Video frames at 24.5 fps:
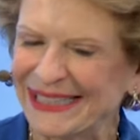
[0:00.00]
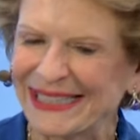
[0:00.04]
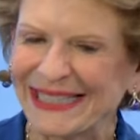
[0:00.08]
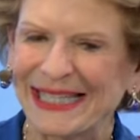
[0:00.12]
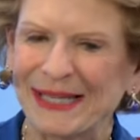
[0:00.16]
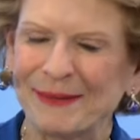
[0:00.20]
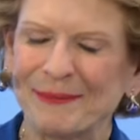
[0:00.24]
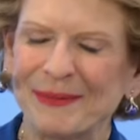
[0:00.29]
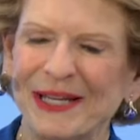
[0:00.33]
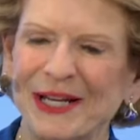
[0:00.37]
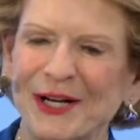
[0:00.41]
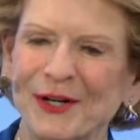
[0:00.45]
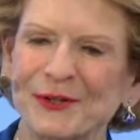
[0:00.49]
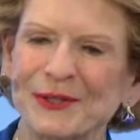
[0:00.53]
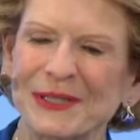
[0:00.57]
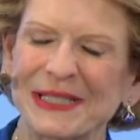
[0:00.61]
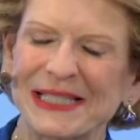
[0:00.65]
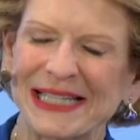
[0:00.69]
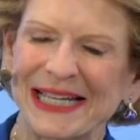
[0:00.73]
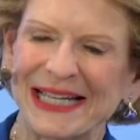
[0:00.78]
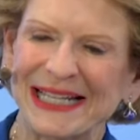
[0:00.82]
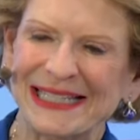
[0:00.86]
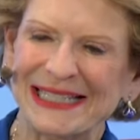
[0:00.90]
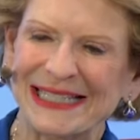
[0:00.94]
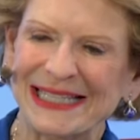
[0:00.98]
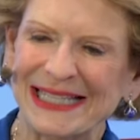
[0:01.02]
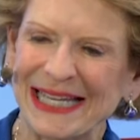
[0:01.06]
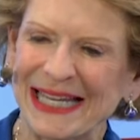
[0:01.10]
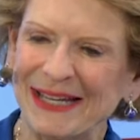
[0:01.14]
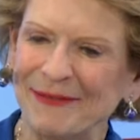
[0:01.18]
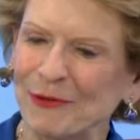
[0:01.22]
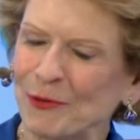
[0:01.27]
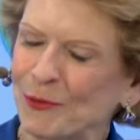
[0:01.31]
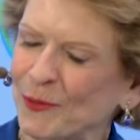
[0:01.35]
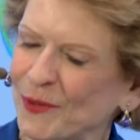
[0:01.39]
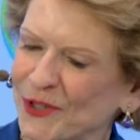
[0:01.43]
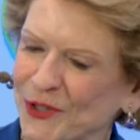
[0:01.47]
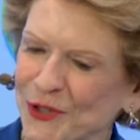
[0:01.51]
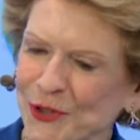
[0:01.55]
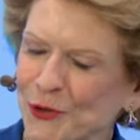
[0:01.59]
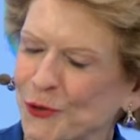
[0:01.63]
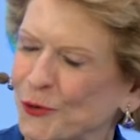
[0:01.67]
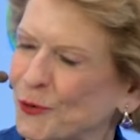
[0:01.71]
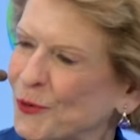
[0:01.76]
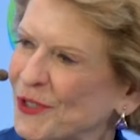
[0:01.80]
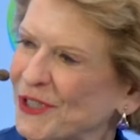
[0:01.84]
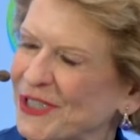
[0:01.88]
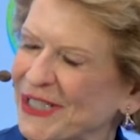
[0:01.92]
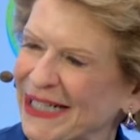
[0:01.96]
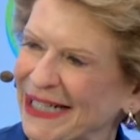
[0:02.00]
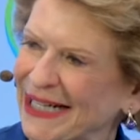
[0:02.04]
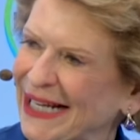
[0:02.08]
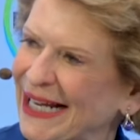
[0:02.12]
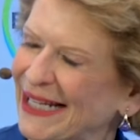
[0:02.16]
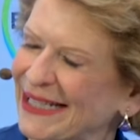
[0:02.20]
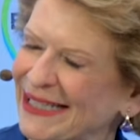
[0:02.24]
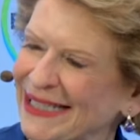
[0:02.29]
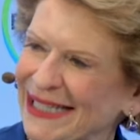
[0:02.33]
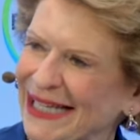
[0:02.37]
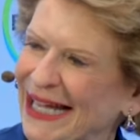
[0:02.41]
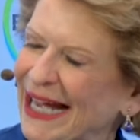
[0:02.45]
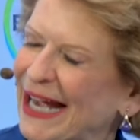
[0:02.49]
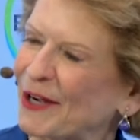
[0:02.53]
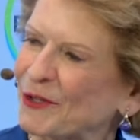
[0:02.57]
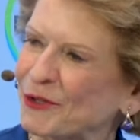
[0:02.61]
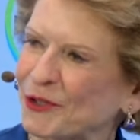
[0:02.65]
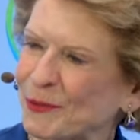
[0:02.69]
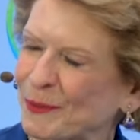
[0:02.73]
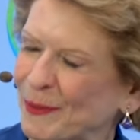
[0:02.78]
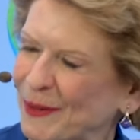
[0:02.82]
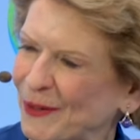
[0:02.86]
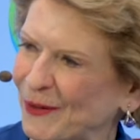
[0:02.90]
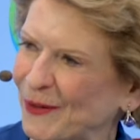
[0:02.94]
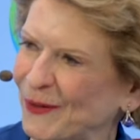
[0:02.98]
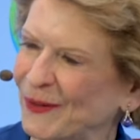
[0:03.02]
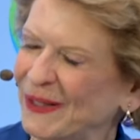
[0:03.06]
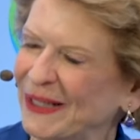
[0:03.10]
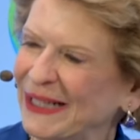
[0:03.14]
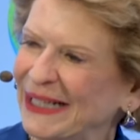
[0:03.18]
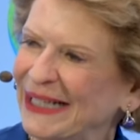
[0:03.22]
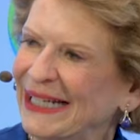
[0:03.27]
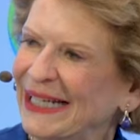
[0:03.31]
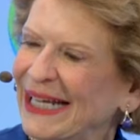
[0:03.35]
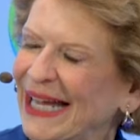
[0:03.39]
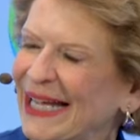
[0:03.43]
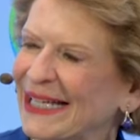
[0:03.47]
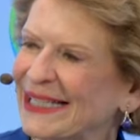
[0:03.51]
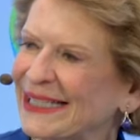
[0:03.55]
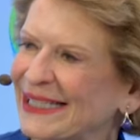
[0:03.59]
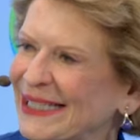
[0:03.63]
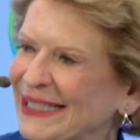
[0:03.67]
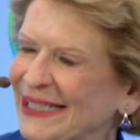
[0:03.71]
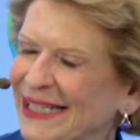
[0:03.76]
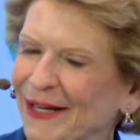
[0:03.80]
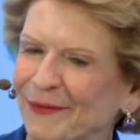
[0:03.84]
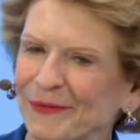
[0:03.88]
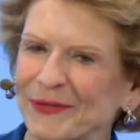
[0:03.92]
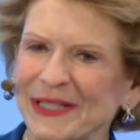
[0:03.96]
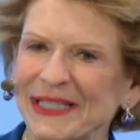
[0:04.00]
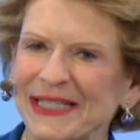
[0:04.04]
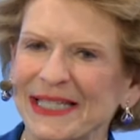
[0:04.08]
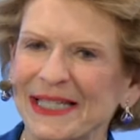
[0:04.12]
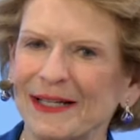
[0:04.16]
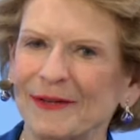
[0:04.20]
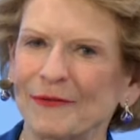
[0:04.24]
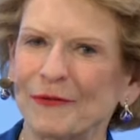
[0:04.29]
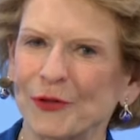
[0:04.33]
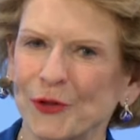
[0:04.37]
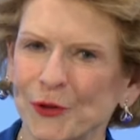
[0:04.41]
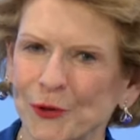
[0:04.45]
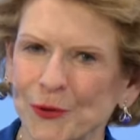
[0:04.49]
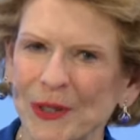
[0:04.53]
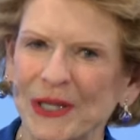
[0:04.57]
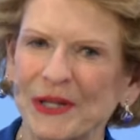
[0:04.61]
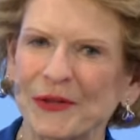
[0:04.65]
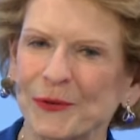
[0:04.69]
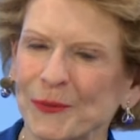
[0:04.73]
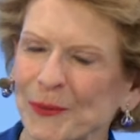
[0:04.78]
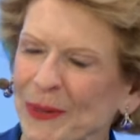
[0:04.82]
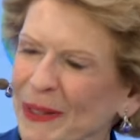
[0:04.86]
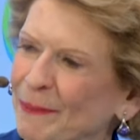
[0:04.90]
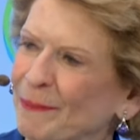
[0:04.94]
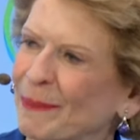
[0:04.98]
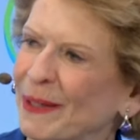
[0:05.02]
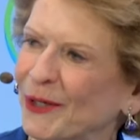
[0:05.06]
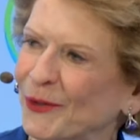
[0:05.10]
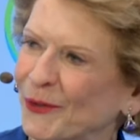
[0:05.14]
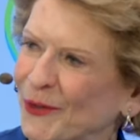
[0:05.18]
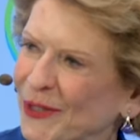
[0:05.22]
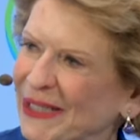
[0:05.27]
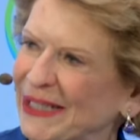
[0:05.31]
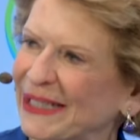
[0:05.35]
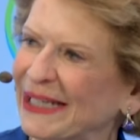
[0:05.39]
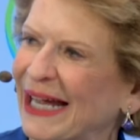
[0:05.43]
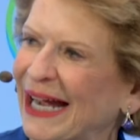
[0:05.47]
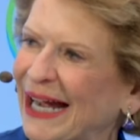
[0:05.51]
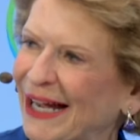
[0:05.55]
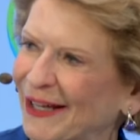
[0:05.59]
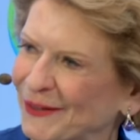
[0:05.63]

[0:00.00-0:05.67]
CBO says even with nutrition cuts, the House bill has a deficit of $33 billion.